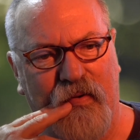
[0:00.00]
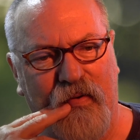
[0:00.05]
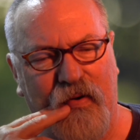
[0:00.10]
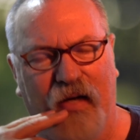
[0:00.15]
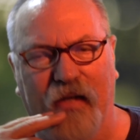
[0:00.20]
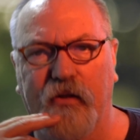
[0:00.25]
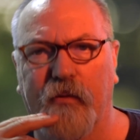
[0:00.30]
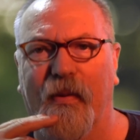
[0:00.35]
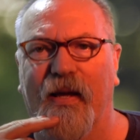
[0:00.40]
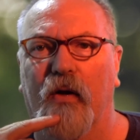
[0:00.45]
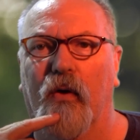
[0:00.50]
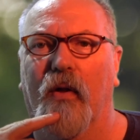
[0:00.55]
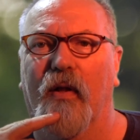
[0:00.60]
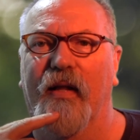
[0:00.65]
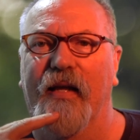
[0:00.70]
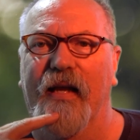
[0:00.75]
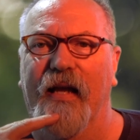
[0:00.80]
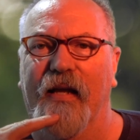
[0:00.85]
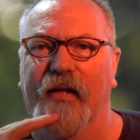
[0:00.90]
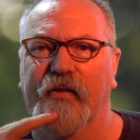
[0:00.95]
that's about
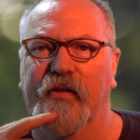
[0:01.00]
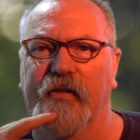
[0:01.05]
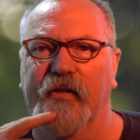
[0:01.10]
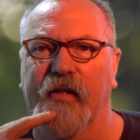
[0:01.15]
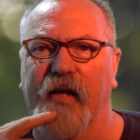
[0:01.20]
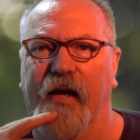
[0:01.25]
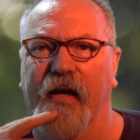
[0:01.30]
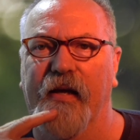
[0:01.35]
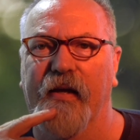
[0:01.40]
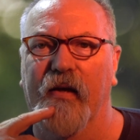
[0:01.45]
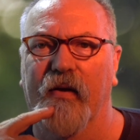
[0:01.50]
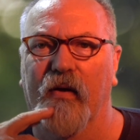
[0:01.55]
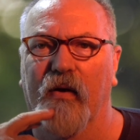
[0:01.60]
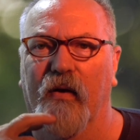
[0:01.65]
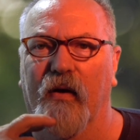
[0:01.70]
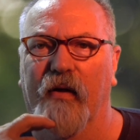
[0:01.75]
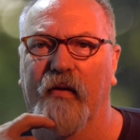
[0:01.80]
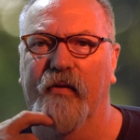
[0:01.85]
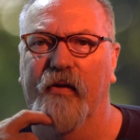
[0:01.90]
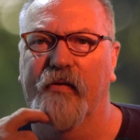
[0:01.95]
all I had to say
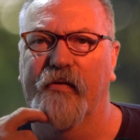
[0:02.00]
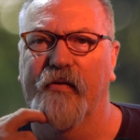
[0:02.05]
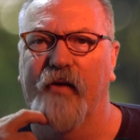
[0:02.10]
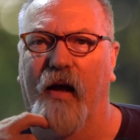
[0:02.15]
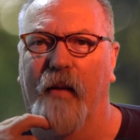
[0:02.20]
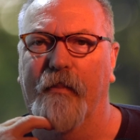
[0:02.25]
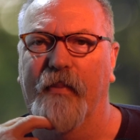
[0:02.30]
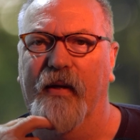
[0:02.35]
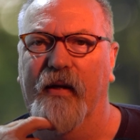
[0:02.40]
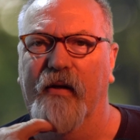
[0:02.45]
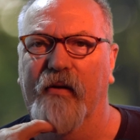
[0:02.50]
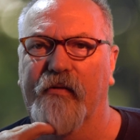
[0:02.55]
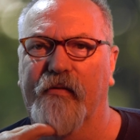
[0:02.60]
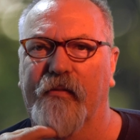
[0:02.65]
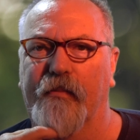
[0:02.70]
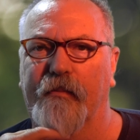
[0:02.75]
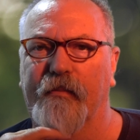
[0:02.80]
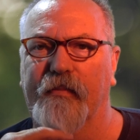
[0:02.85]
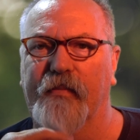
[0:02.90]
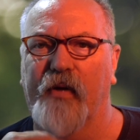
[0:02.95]
on this topic.
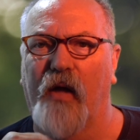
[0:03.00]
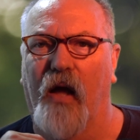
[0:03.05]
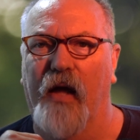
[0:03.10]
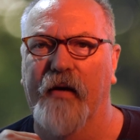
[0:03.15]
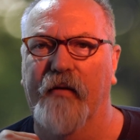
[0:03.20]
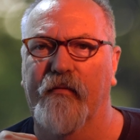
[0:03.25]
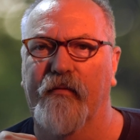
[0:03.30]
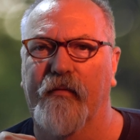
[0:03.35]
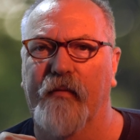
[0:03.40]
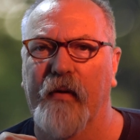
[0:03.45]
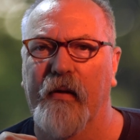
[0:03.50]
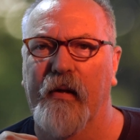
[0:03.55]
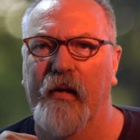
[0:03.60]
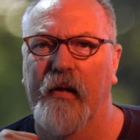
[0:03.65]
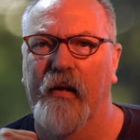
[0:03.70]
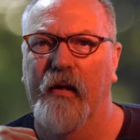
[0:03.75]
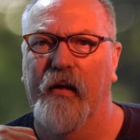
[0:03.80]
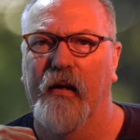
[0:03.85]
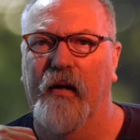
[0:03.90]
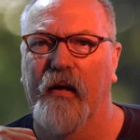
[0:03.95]
It's kind of
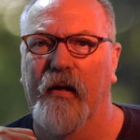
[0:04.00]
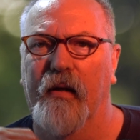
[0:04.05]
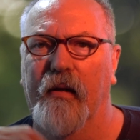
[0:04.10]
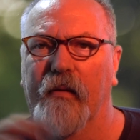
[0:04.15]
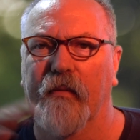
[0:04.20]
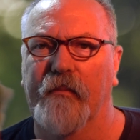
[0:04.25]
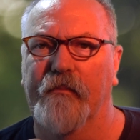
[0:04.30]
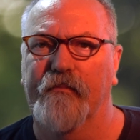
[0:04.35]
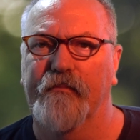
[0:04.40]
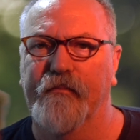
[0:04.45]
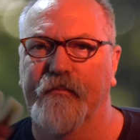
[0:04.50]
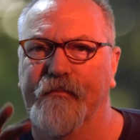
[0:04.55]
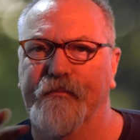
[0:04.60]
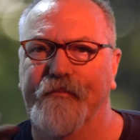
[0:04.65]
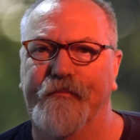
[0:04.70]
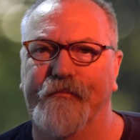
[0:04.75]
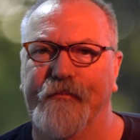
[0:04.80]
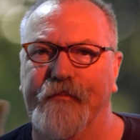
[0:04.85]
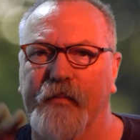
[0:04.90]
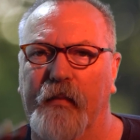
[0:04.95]
a
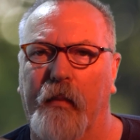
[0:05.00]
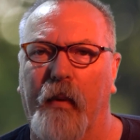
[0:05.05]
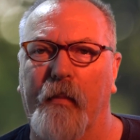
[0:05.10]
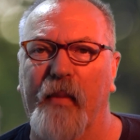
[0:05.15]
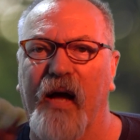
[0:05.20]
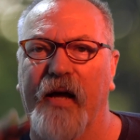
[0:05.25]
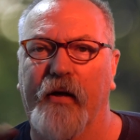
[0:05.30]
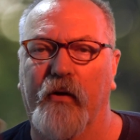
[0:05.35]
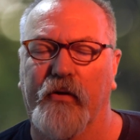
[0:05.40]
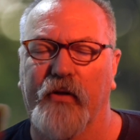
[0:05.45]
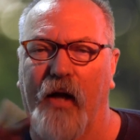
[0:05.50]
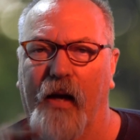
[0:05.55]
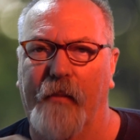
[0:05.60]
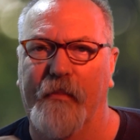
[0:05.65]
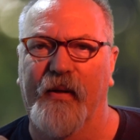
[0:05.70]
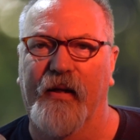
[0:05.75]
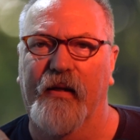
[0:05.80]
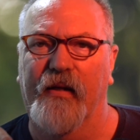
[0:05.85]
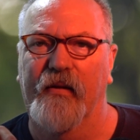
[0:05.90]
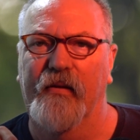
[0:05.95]
minor
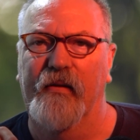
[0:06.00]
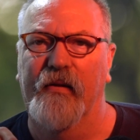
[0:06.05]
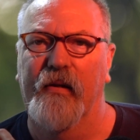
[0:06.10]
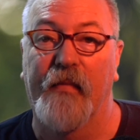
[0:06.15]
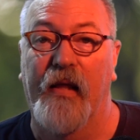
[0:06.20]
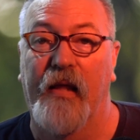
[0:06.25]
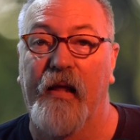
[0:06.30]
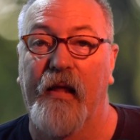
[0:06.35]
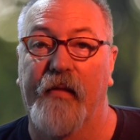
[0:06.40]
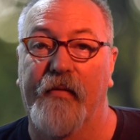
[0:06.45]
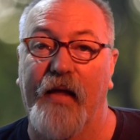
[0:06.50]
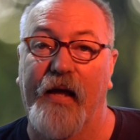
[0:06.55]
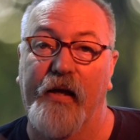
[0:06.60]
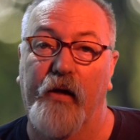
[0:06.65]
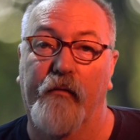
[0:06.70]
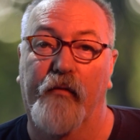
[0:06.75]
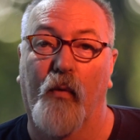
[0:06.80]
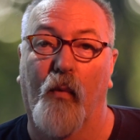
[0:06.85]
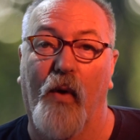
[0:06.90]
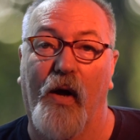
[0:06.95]
topic. Thank
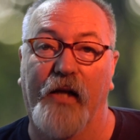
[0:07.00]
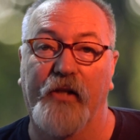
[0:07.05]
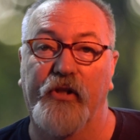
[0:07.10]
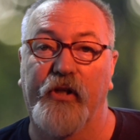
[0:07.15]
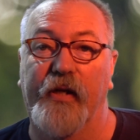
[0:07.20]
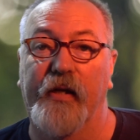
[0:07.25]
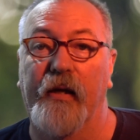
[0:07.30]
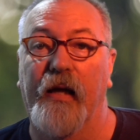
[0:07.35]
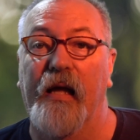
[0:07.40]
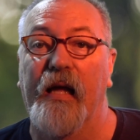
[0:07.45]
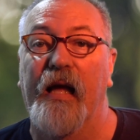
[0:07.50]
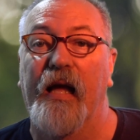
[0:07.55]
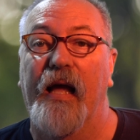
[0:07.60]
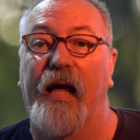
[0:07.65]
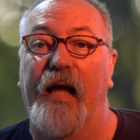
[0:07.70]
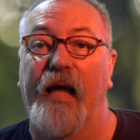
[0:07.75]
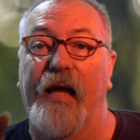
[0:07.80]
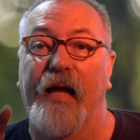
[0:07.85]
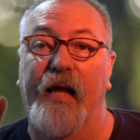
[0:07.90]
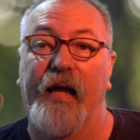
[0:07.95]
you for watching,
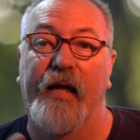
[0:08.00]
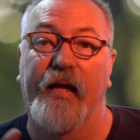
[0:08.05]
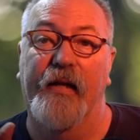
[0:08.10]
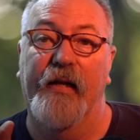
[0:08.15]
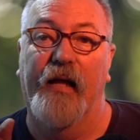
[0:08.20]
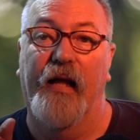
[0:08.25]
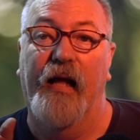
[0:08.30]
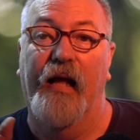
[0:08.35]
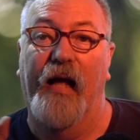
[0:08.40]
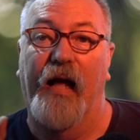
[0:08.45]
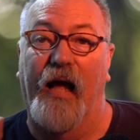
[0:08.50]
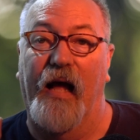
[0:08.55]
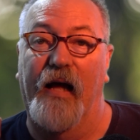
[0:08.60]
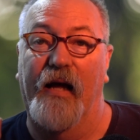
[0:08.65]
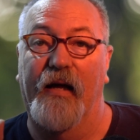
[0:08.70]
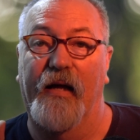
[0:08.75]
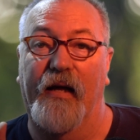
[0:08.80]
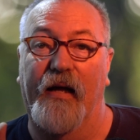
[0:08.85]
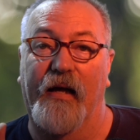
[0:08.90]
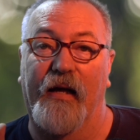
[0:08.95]
and I'll
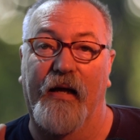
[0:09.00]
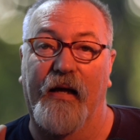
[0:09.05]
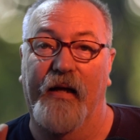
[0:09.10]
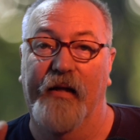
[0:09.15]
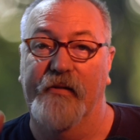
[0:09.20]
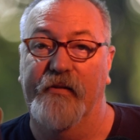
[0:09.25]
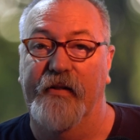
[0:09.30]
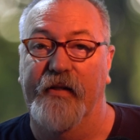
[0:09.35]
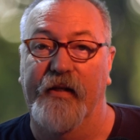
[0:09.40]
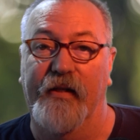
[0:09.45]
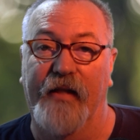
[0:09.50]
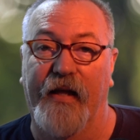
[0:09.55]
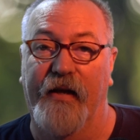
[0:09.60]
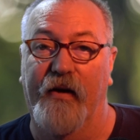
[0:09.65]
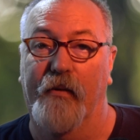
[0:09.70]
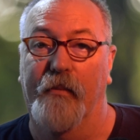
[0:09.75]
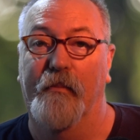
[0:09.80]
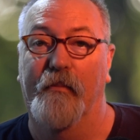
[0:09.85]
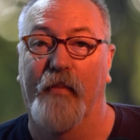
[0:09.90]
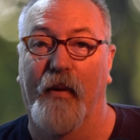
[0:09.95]
see you
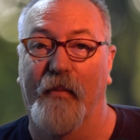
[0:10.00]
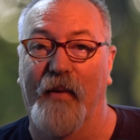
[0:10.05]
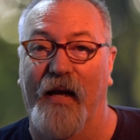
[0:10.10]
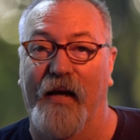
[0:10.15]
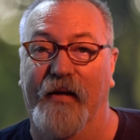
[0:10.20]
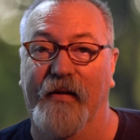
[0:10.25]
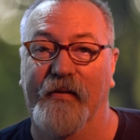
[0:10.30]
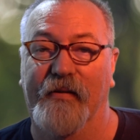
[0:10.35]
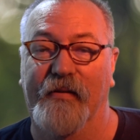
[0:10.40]
later. Bye-bye.